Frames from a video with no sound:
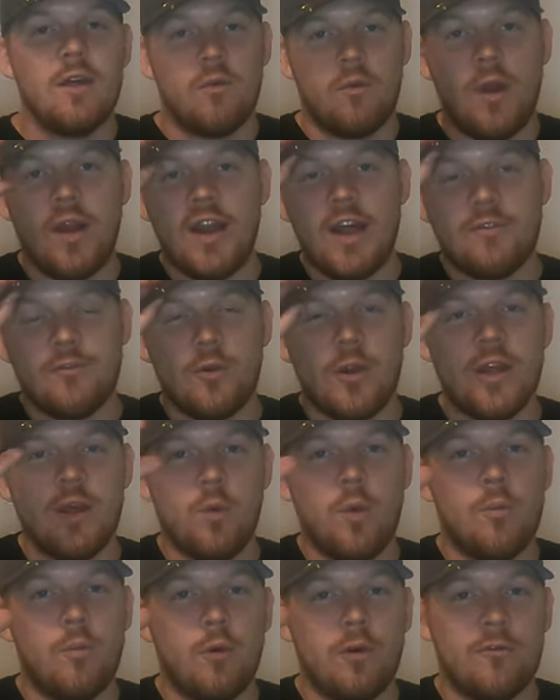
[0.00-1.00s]
right after I
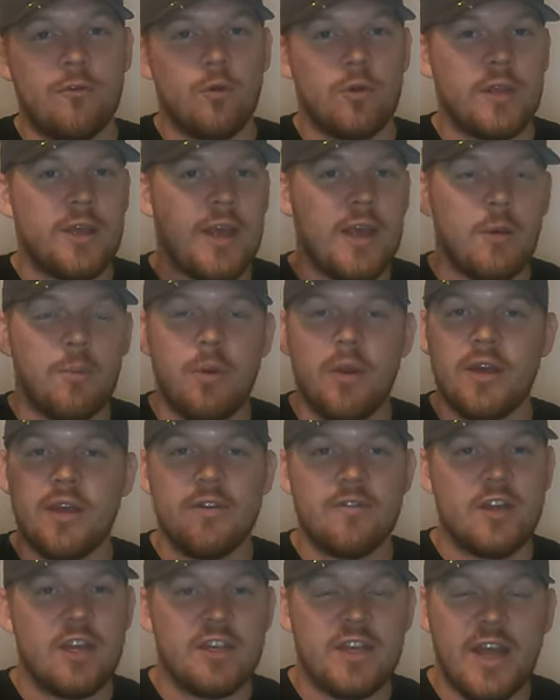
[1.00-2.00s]
hit 1.4K, I'll probably
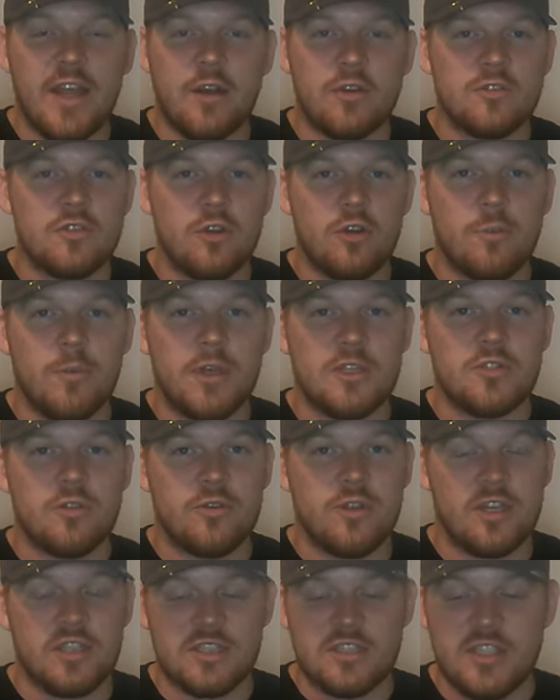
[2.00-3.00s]
give it a day or so to make
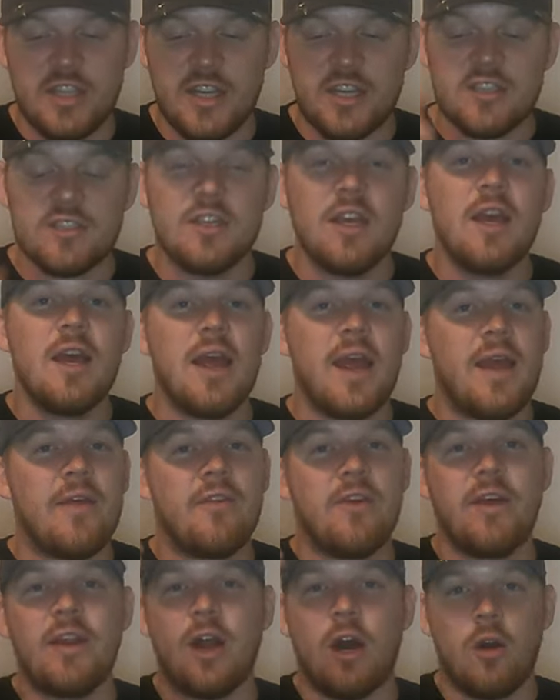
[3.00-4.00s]
sure that it sticks,
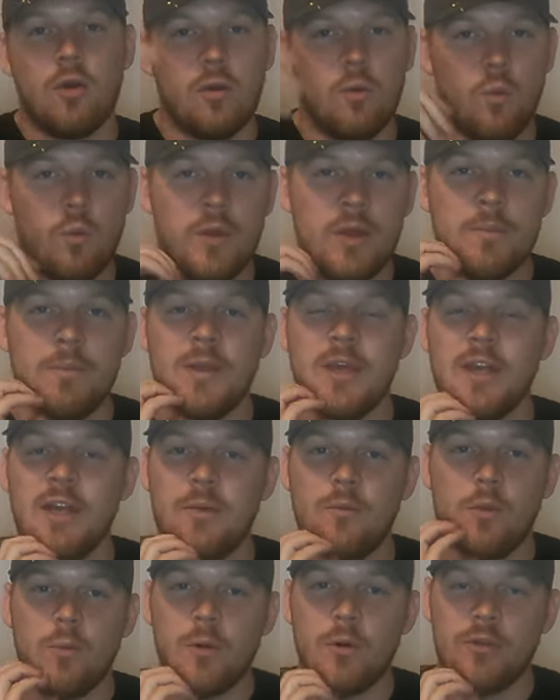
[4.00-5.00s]
and then me and
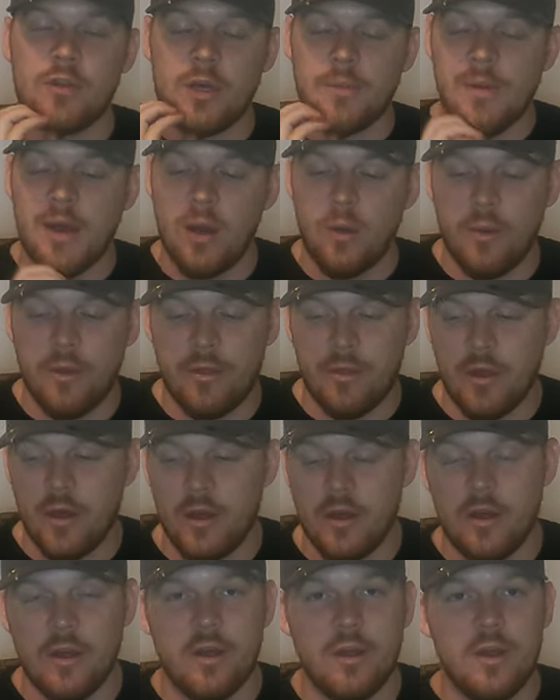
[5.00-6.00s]
him will both come out with
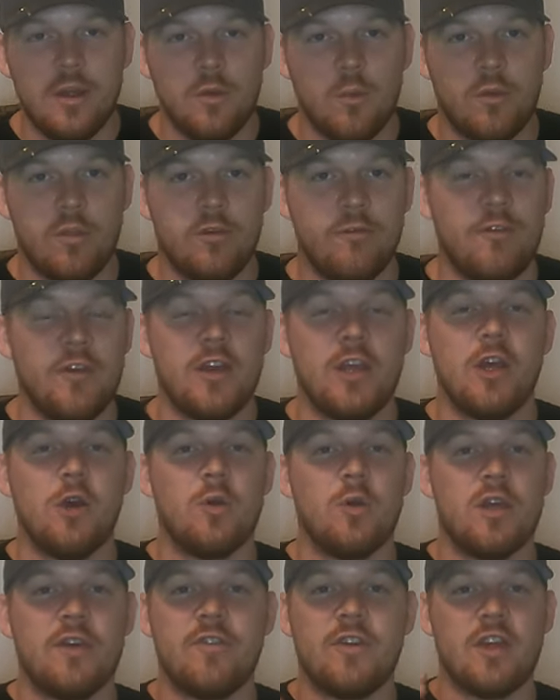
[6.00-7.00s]
a
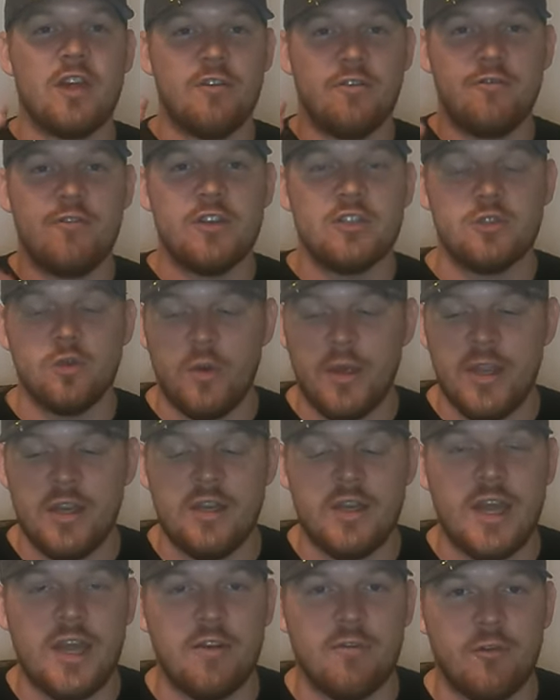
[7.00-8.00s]
video giving an official
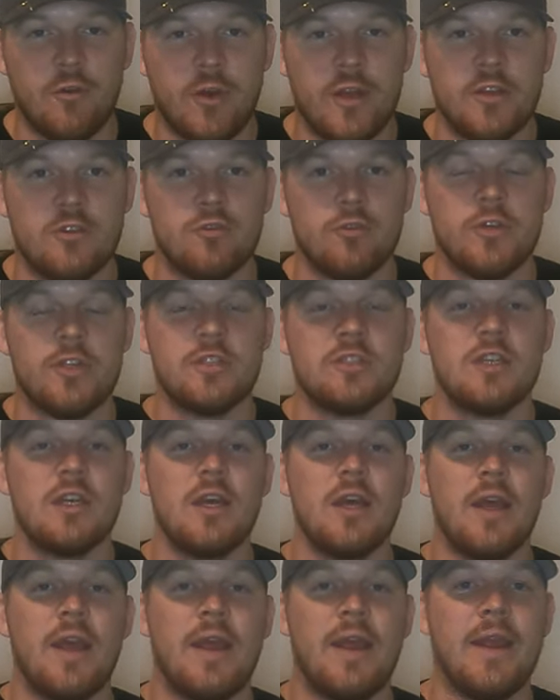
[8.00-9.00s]
end date for entries,
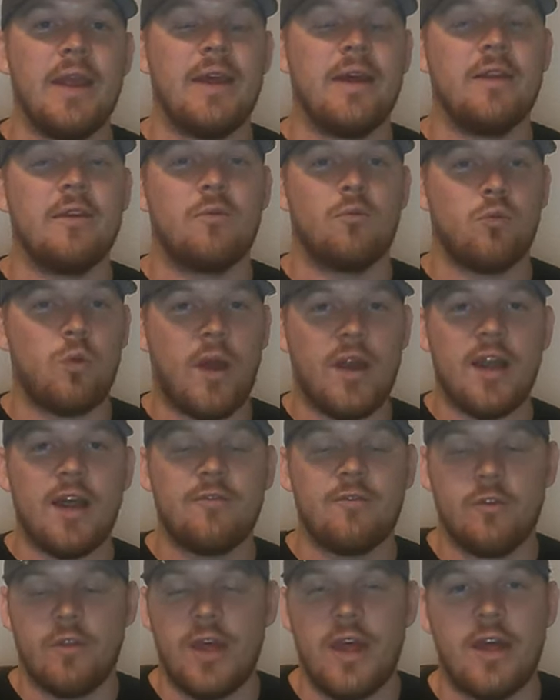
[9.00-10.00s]
and right
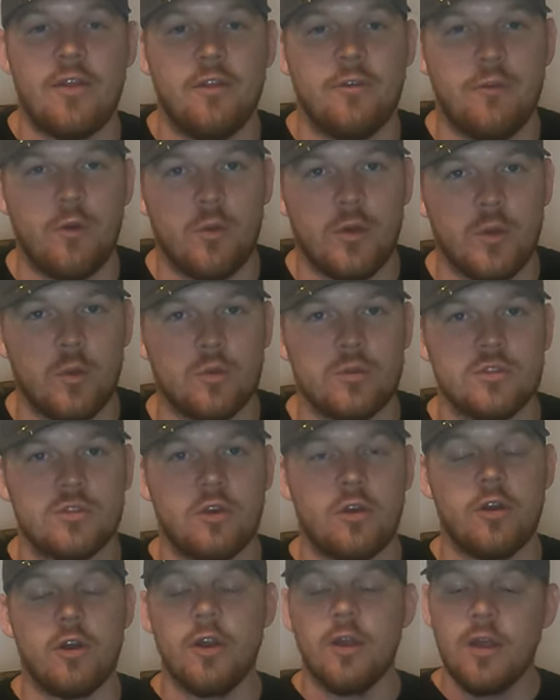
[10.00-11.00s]
after that, the voting will
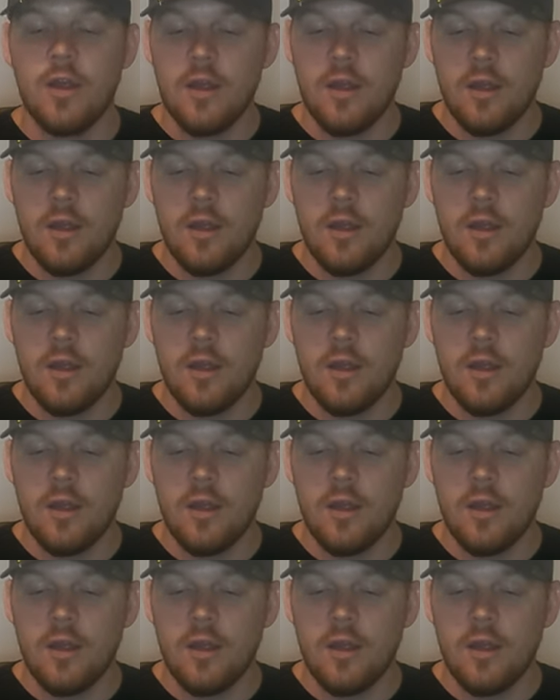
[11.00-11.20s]
start.